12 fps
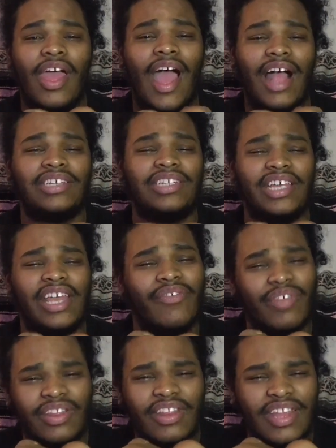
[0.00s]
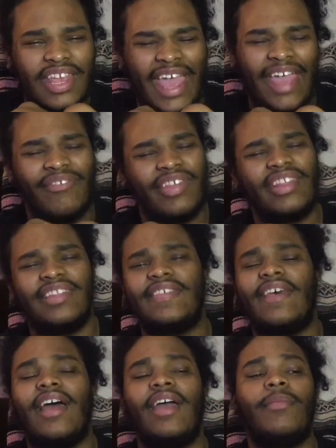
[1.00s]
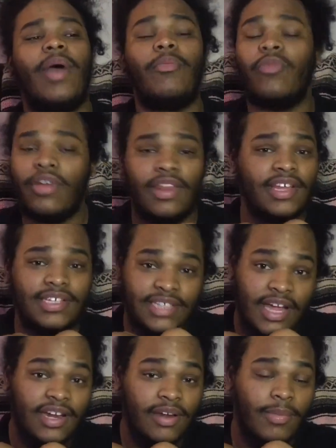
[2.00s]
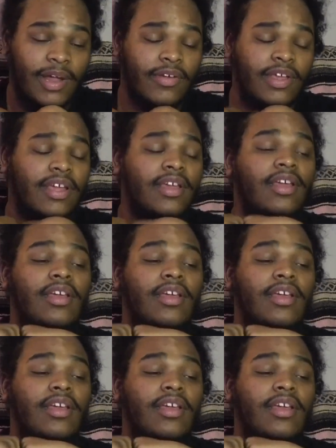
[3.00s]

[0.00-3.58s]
actually gave it the time. I'm really excited about it.